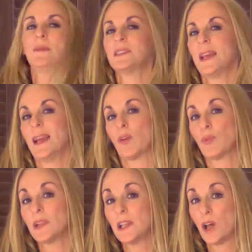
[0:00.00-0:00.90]
them to take a
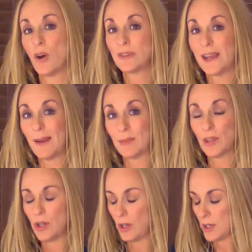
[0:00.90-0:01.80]
really long time to
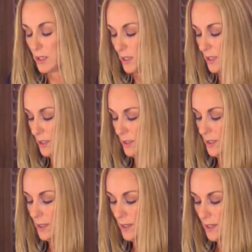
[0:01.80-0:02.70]
cook.
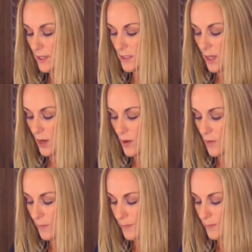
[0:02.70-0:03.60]
So